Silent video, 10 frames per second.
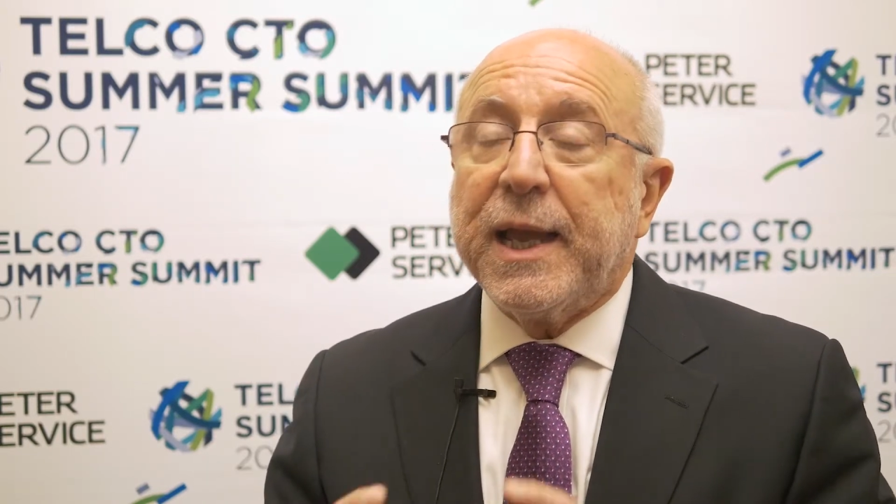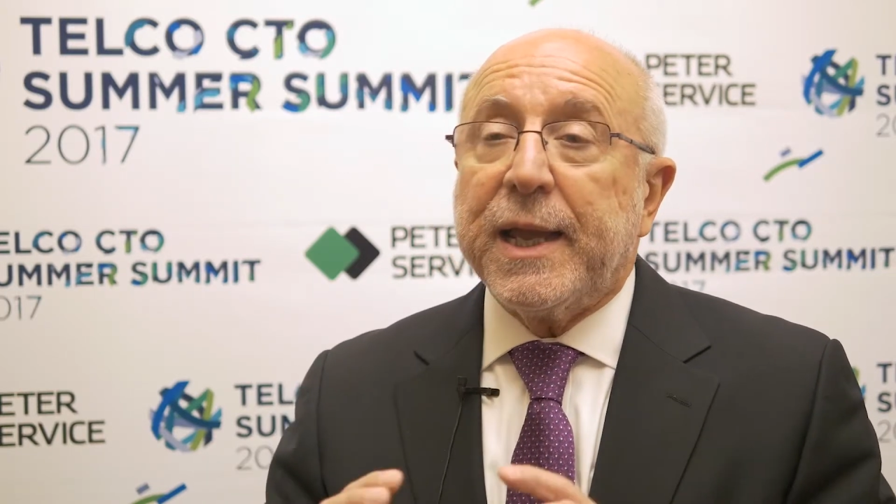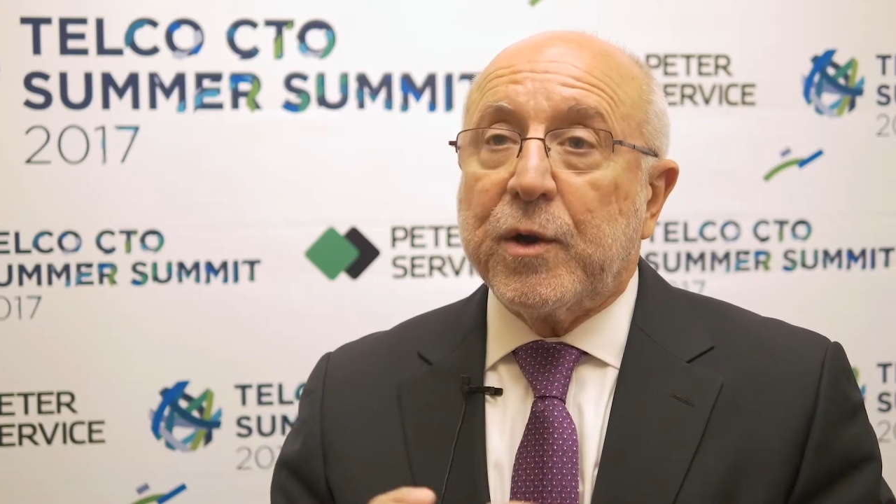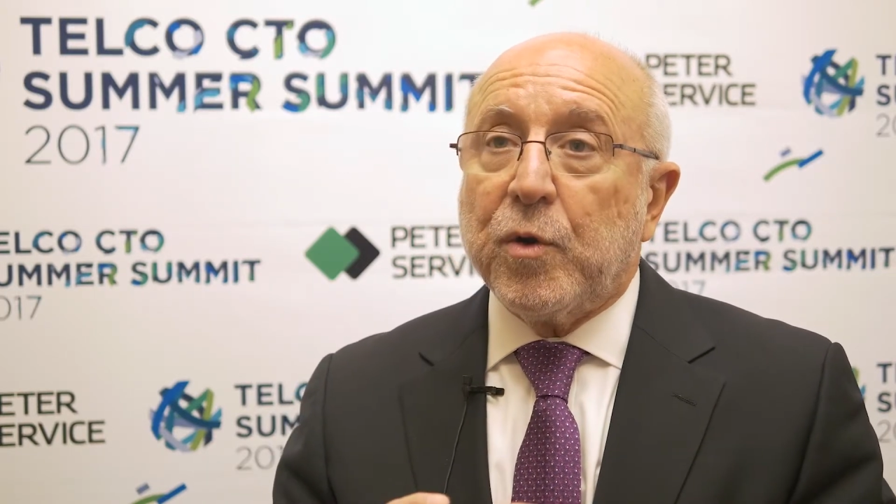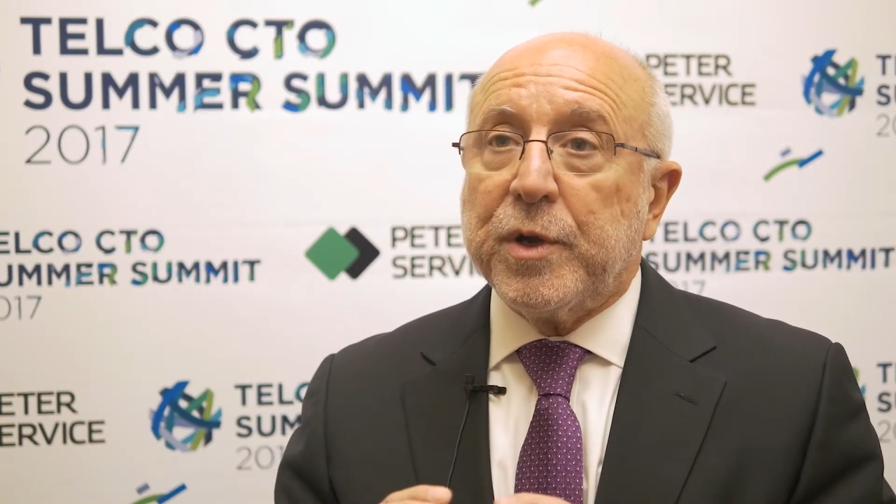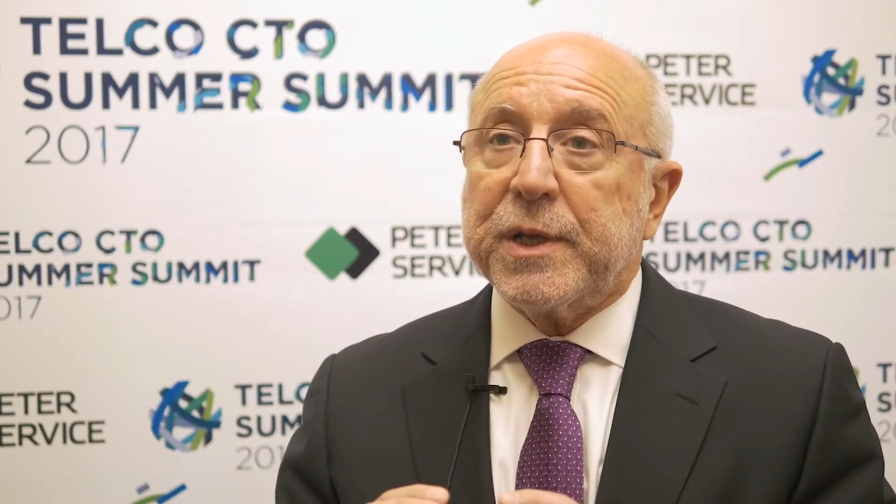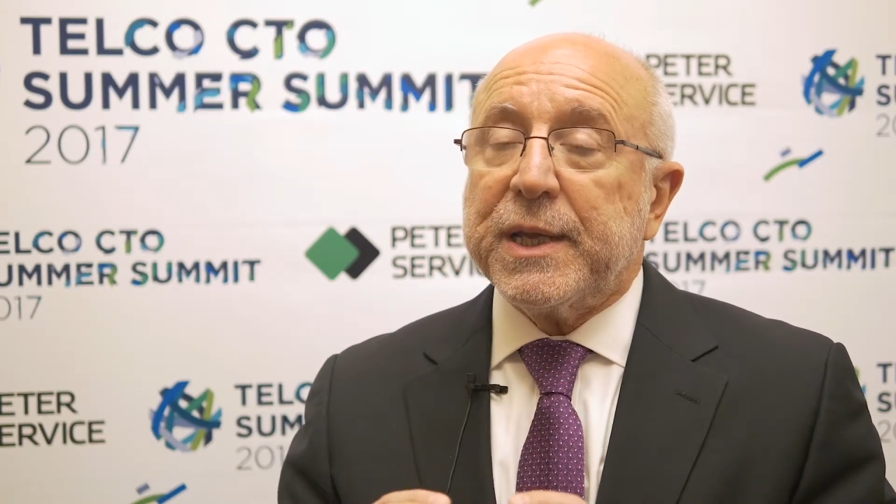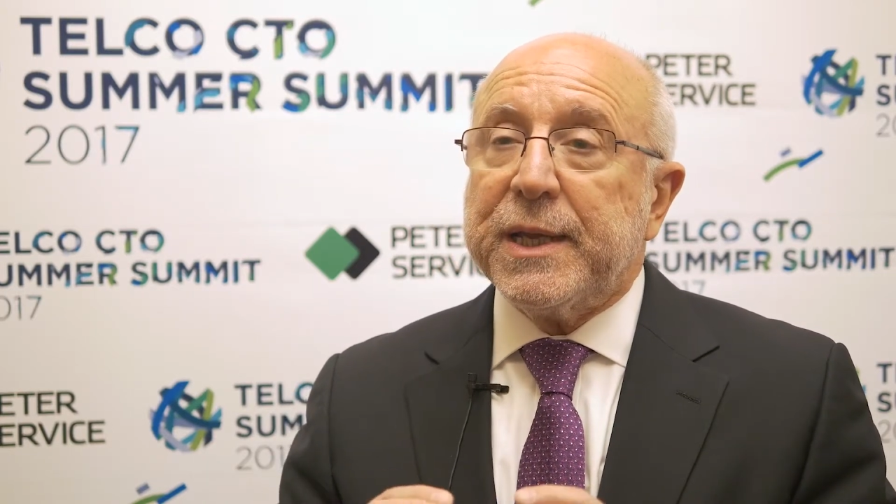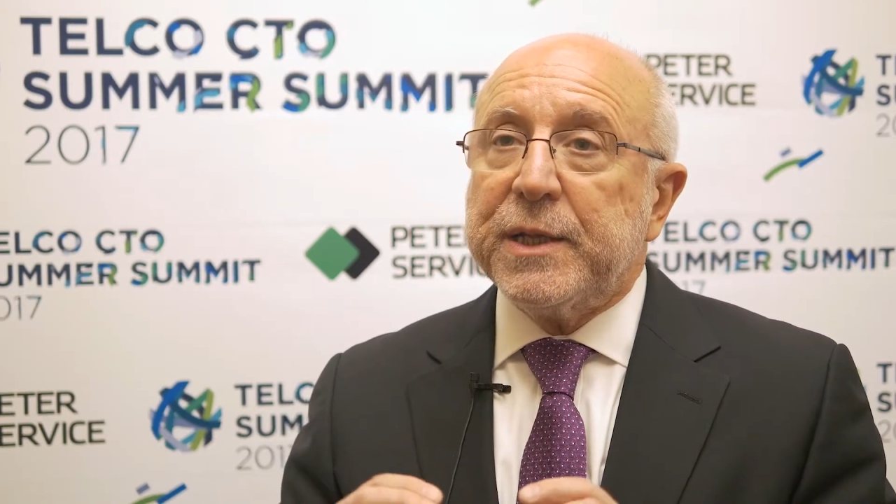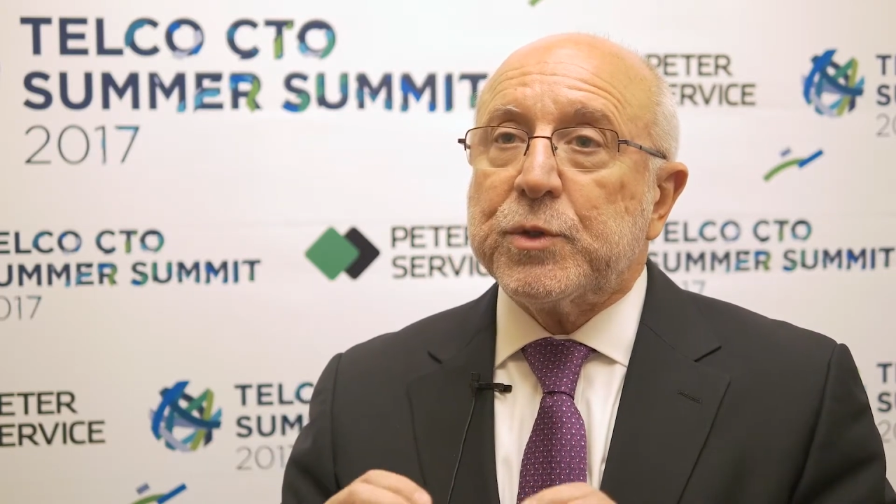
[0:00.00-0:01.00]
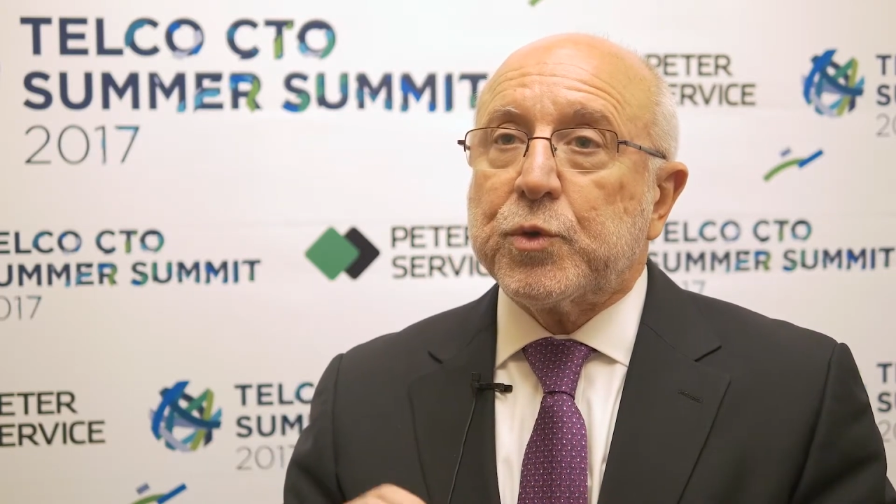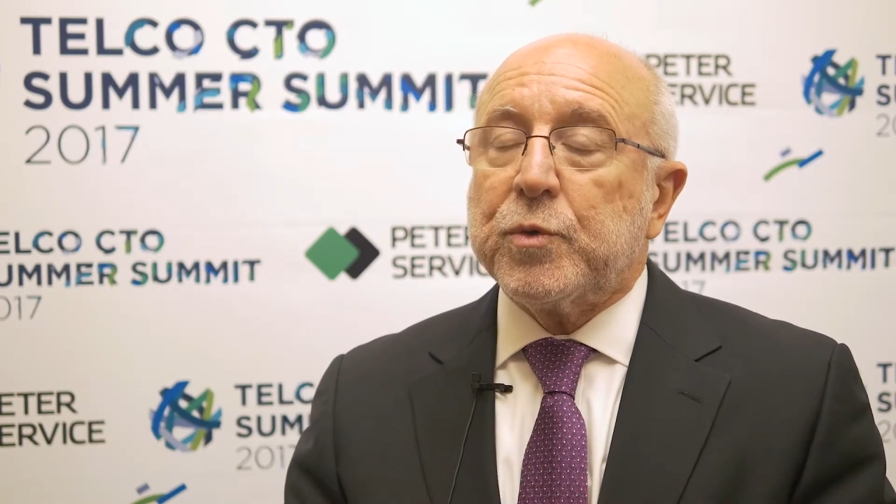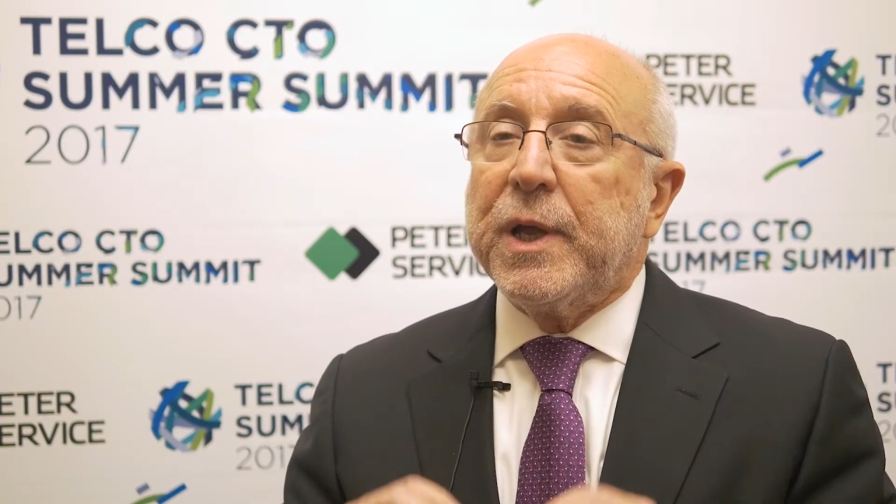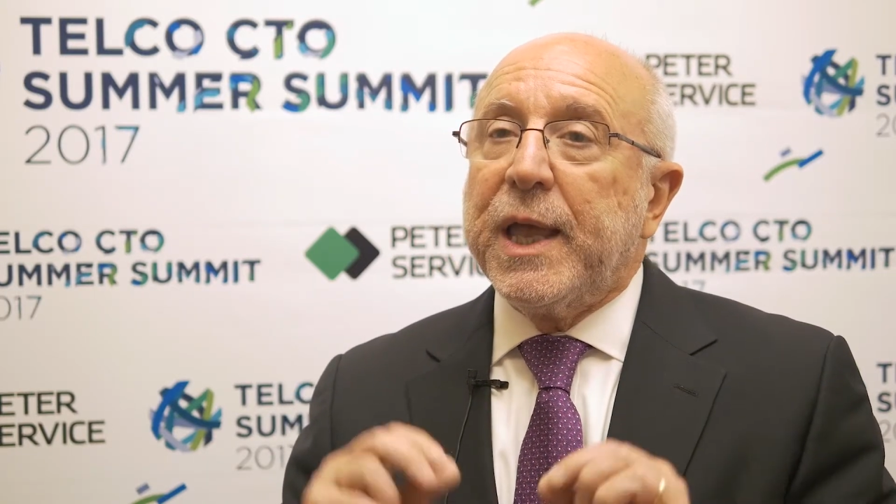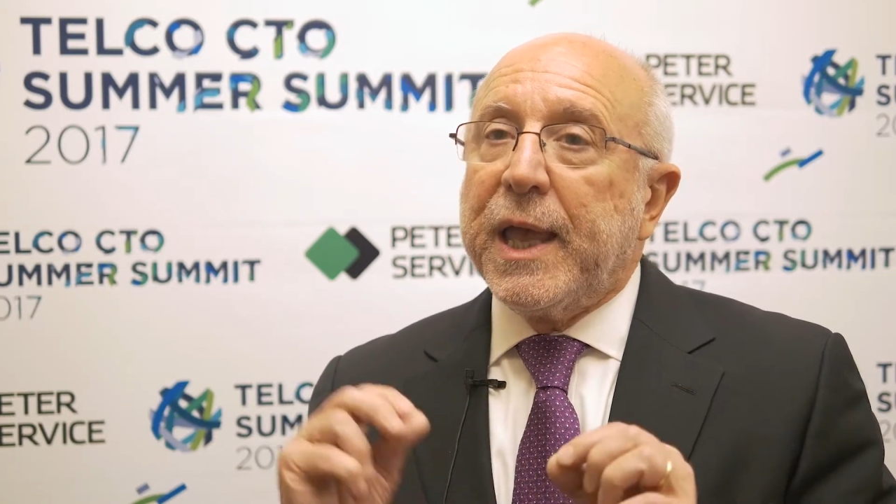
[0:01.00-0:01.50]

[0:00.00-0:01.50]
and going into